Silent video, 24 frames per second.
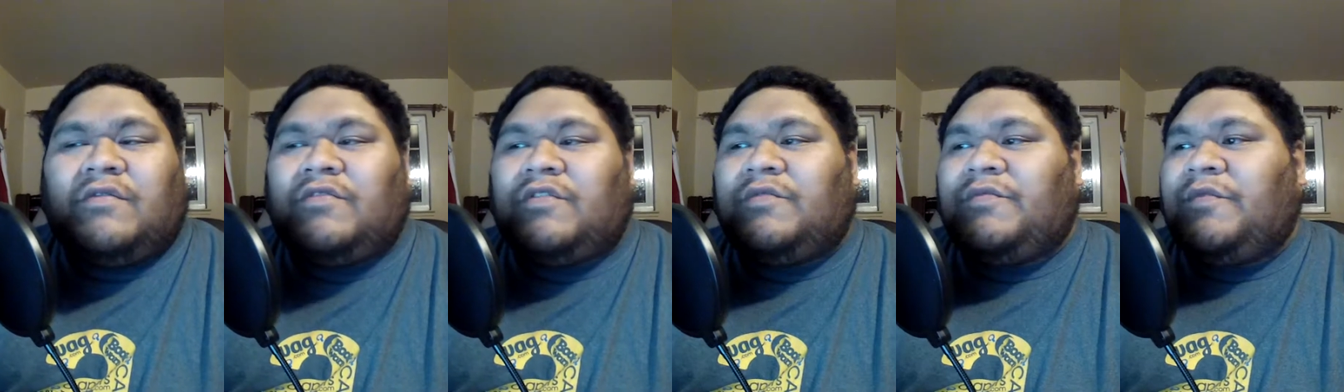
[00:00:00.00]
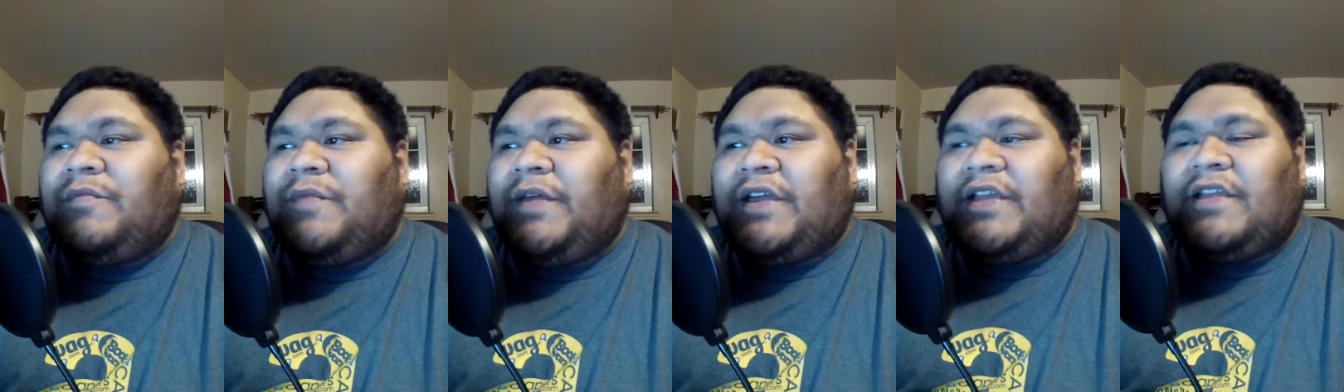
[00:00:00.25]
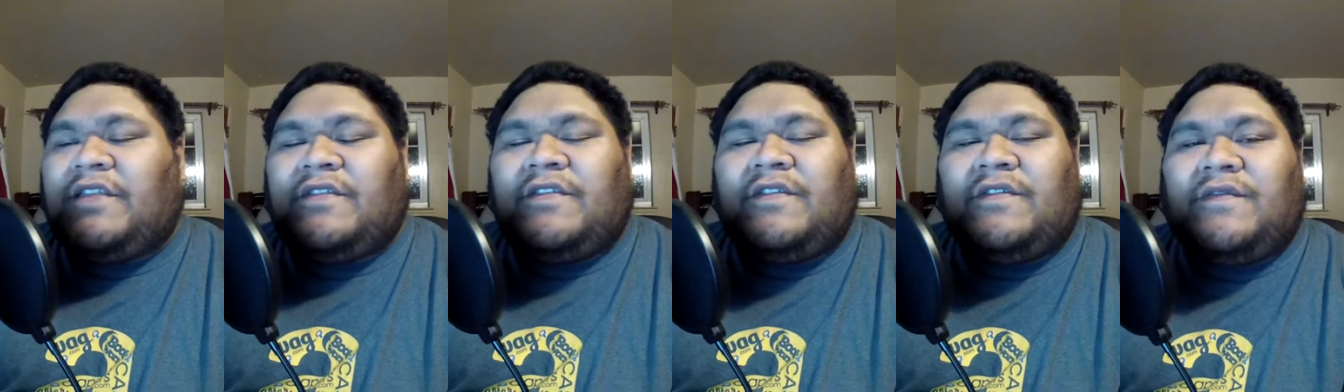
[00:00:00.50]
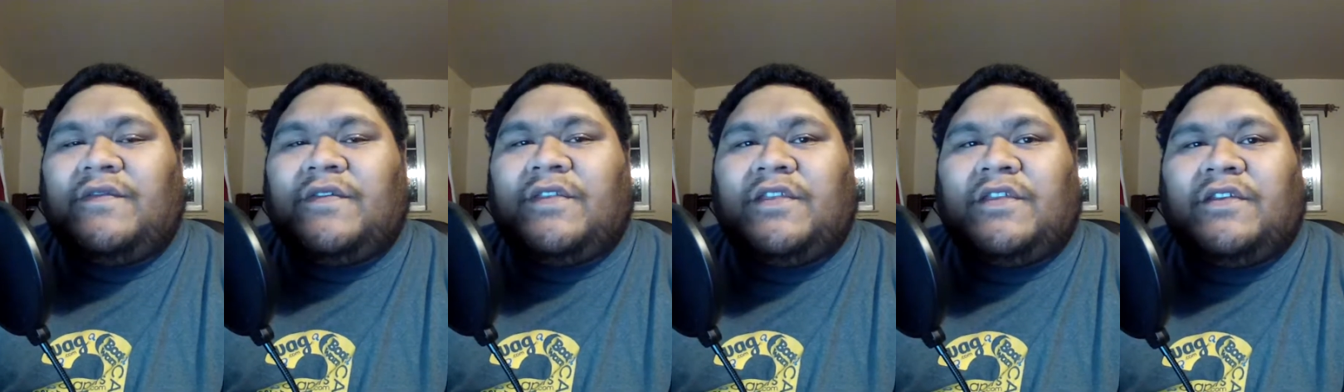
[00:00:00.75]
I wouldn't be making
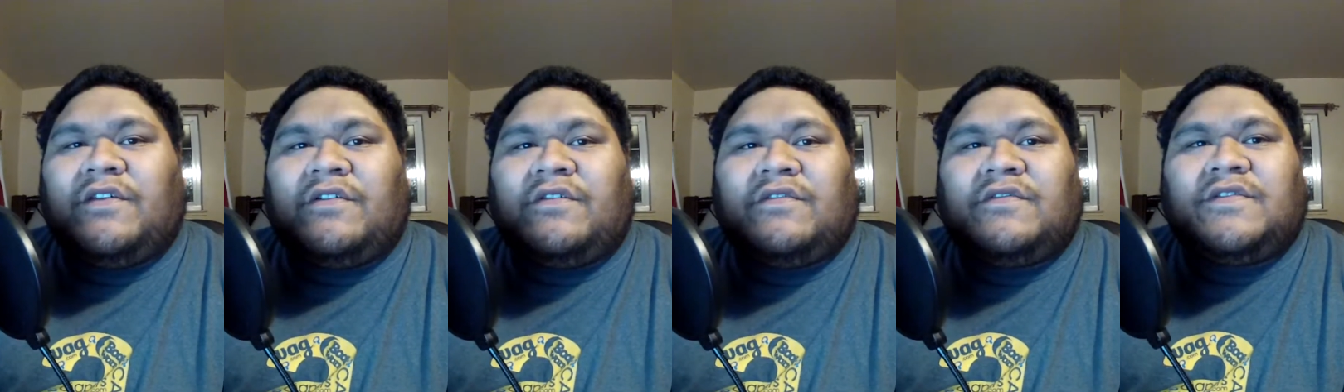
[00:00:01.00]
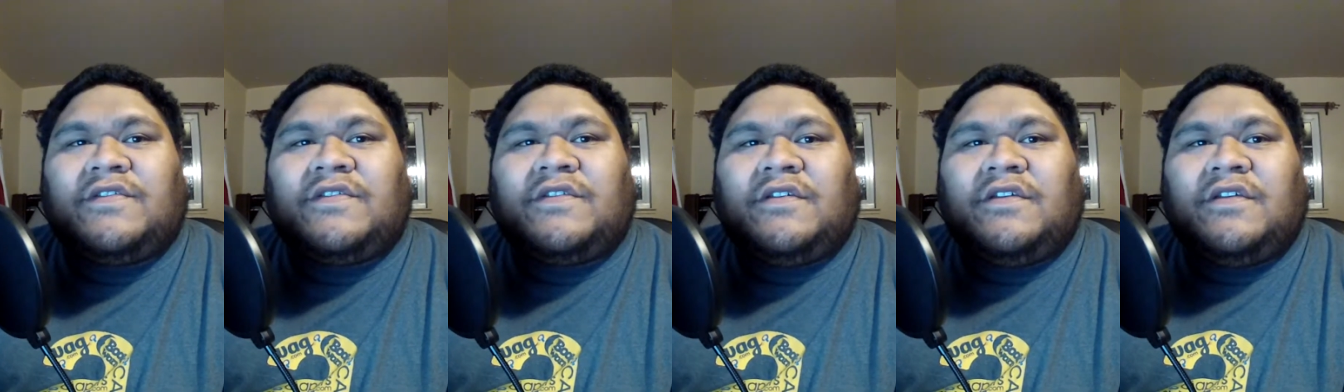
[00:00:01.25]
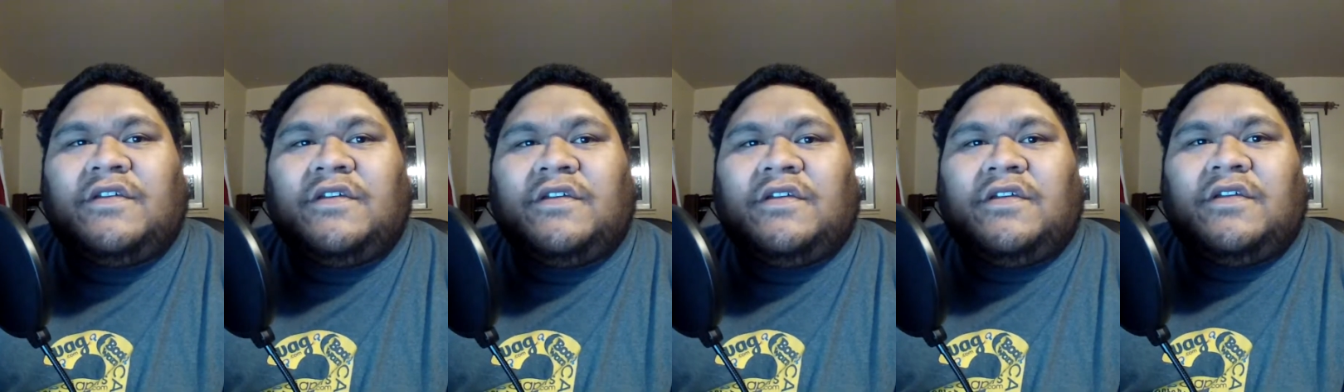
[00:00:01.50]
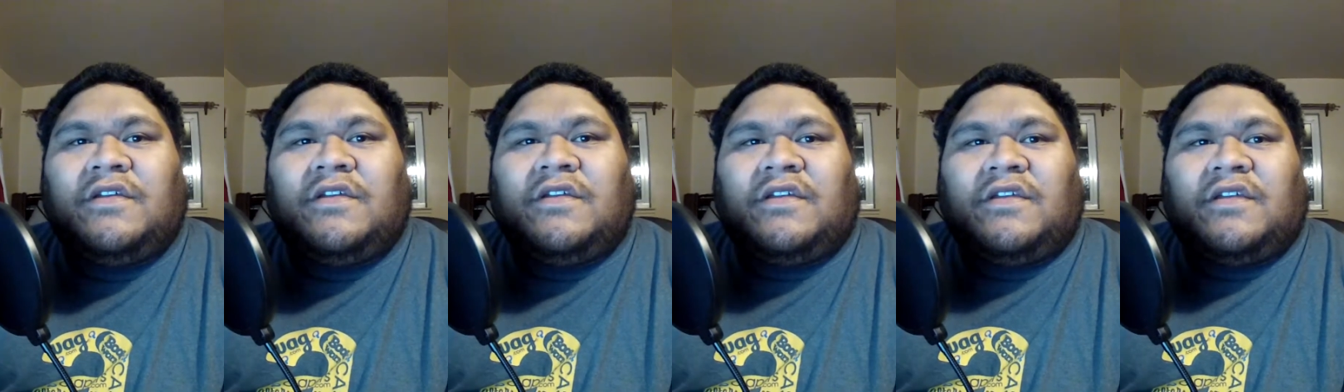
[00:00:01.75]
these
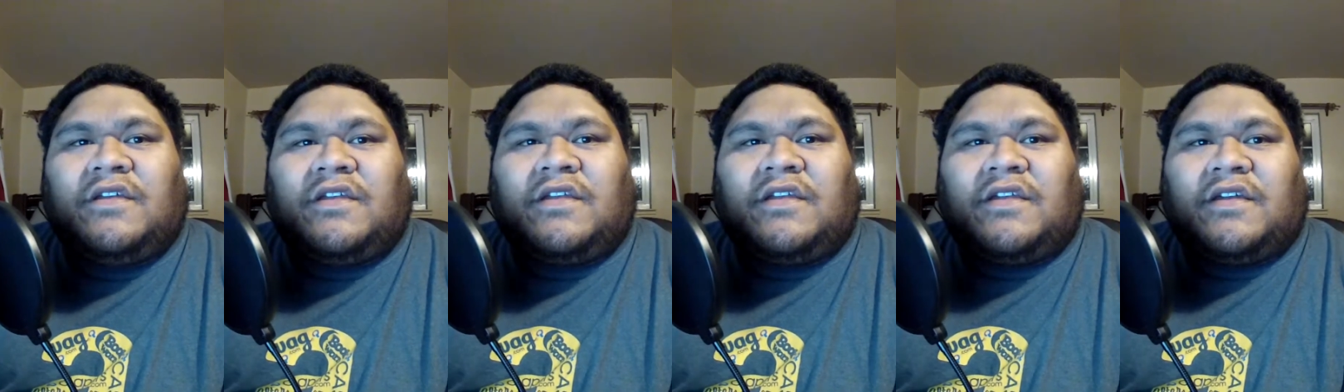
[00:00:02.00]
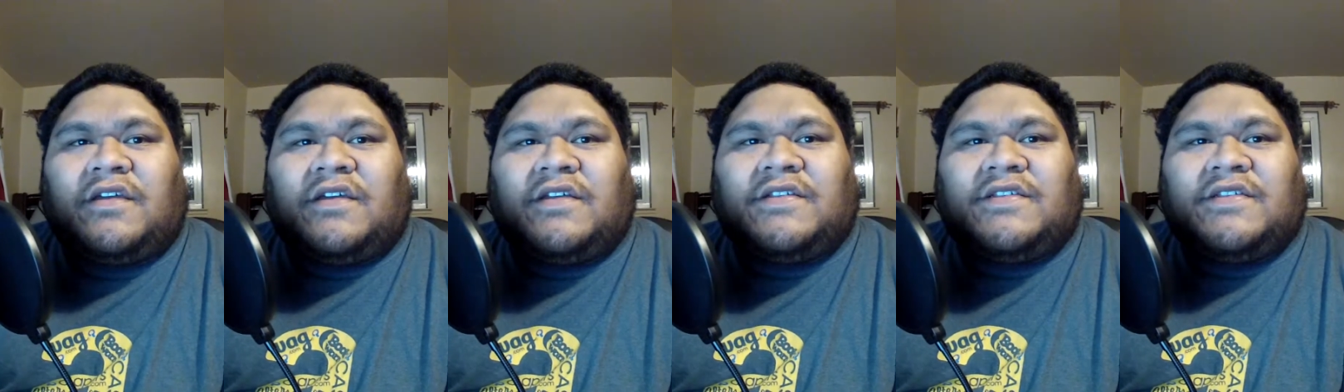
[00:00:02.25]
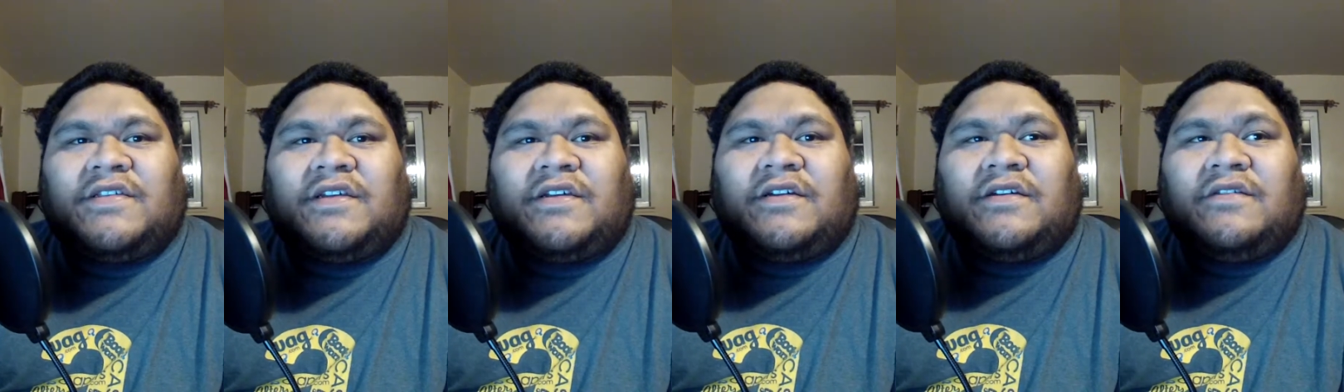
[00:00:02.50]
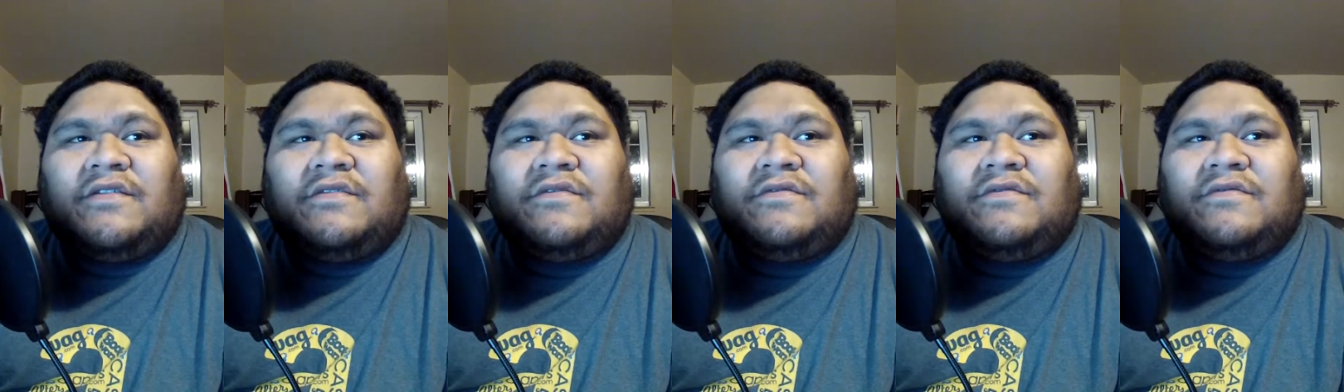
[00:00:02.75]
videos because
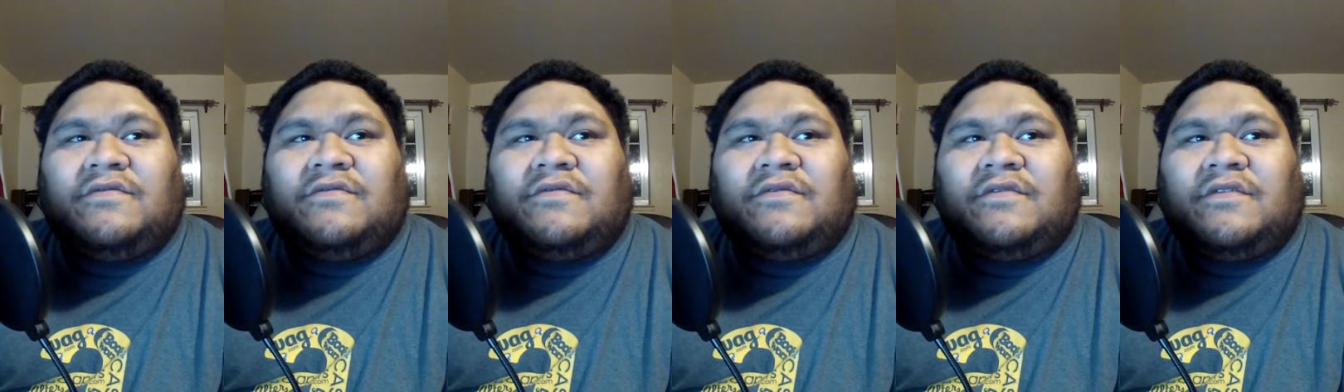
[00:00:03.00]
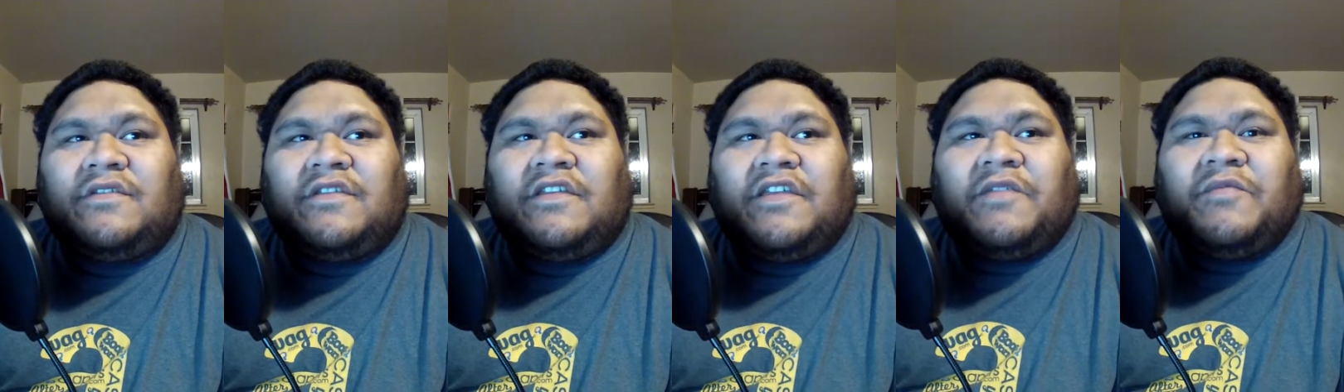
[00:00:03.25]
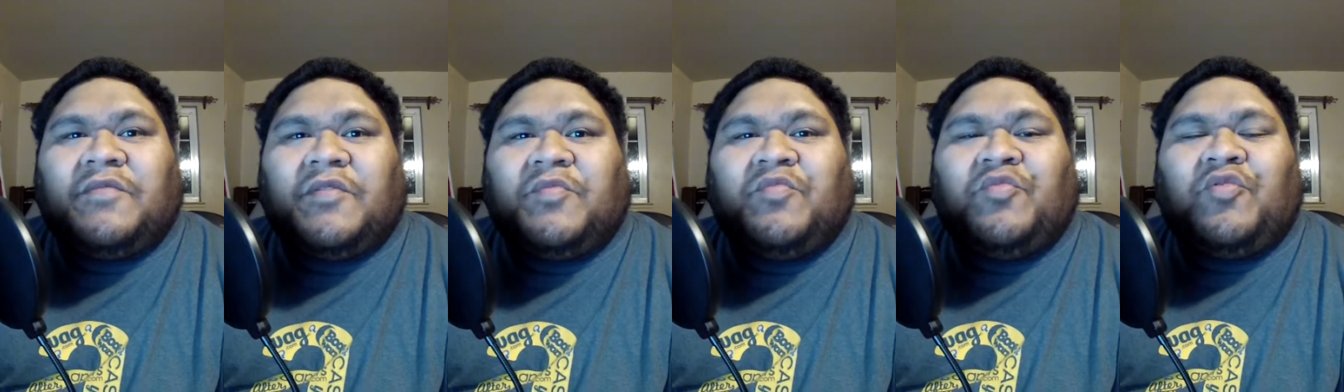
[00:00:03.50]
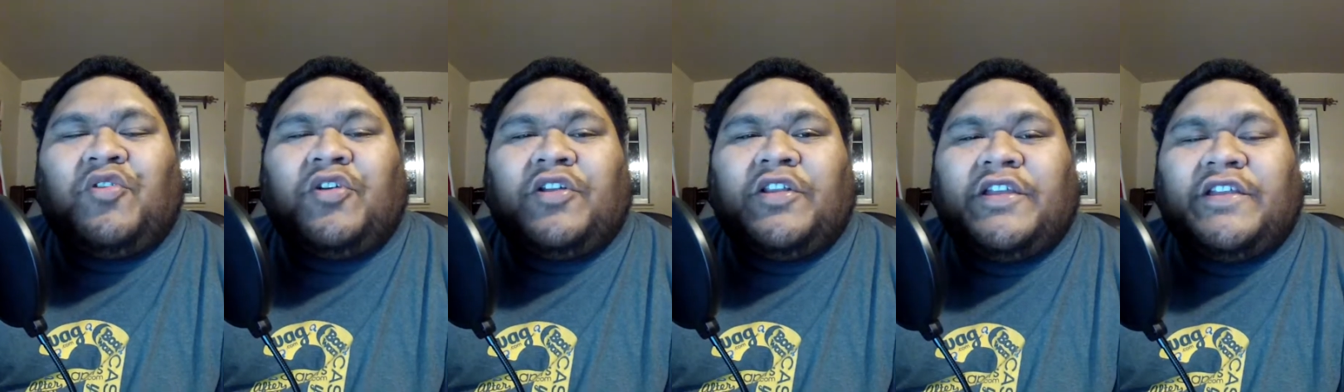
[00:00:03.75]
uh, it'd be
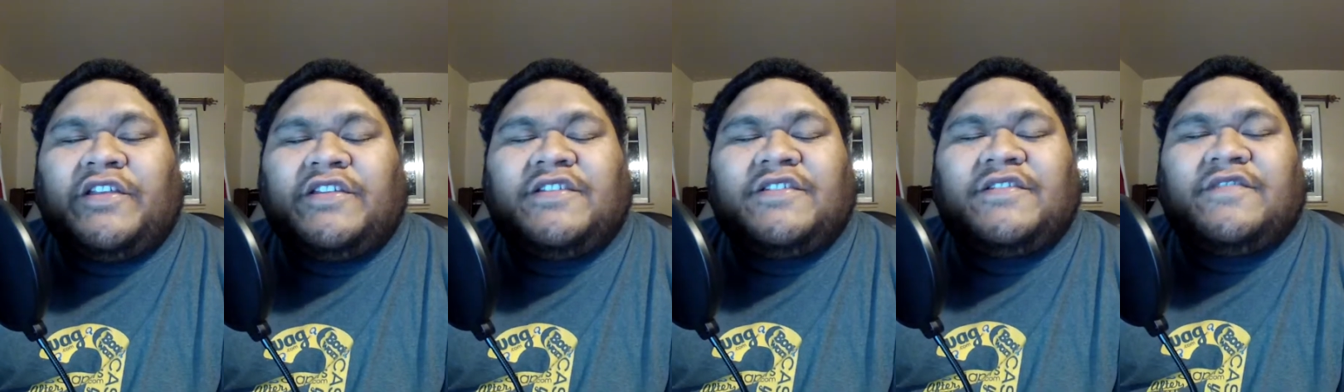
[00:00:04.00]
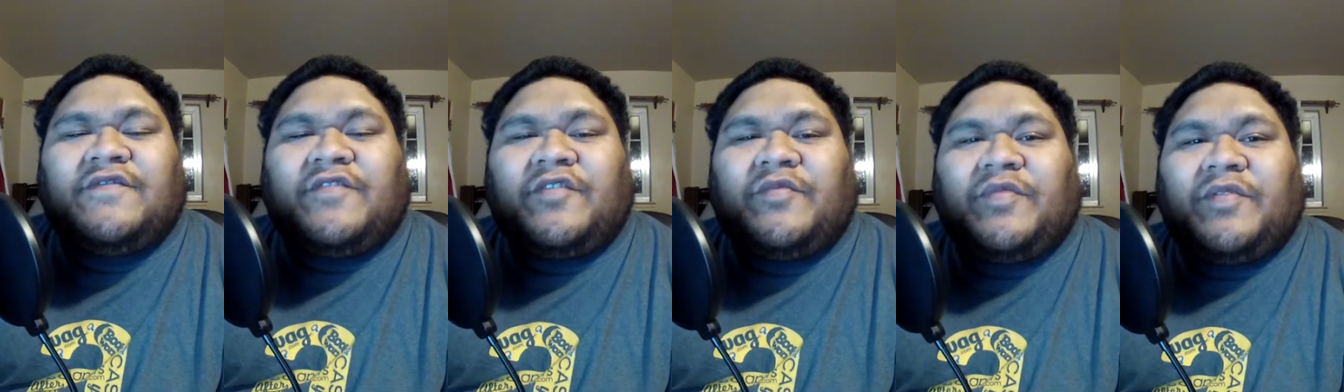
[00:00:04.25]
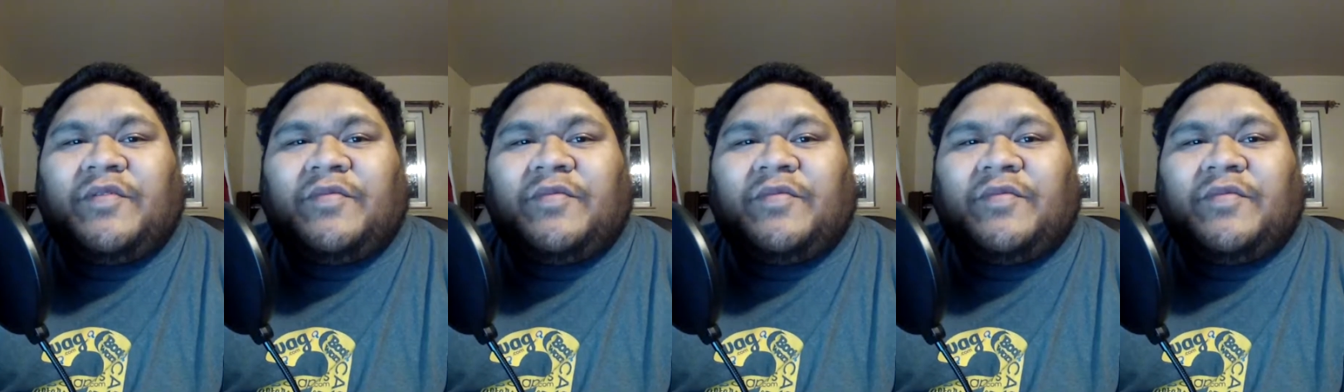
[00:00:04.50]
pointless.